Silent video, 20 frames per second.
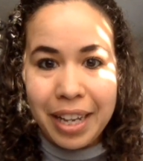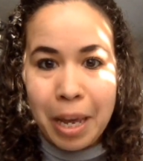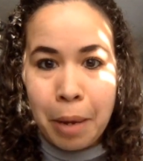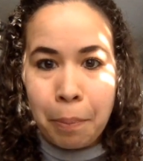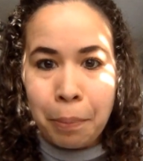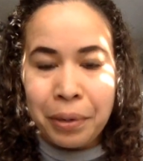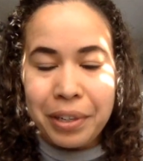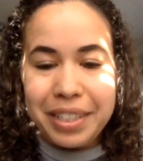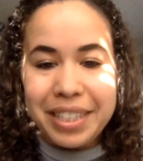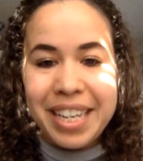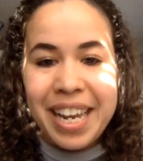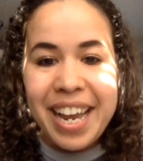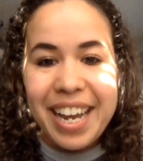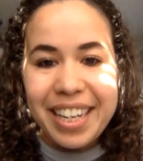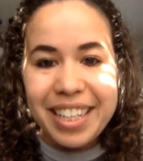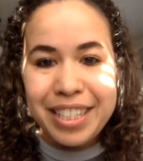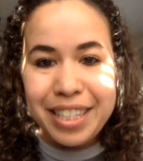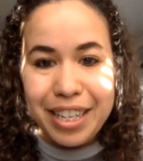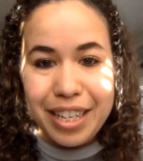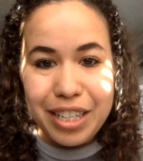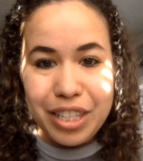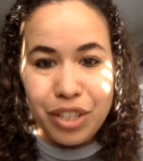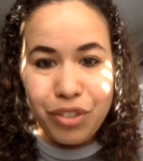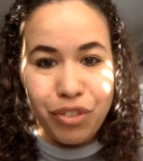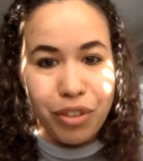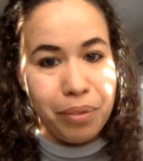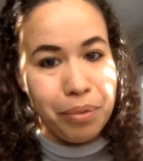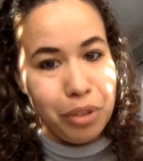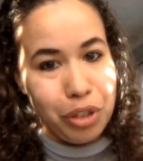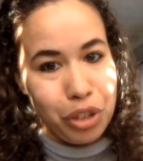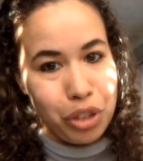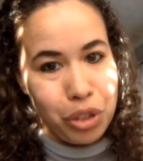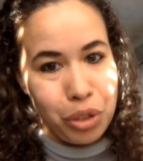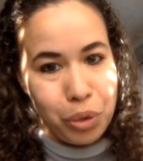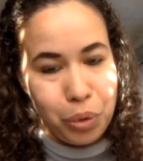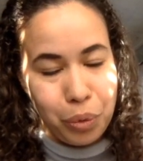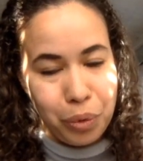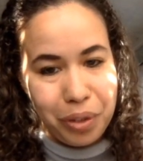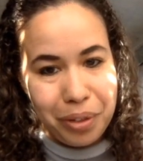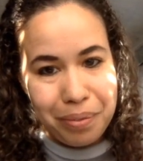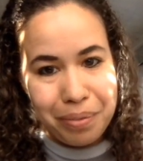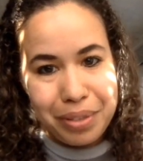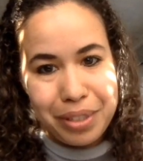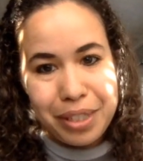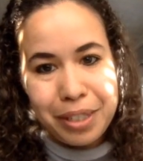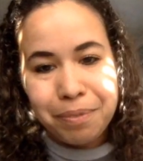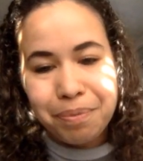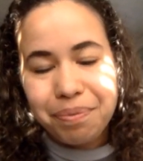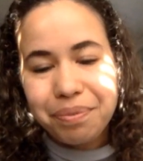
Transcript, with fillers: it protects us from the storms.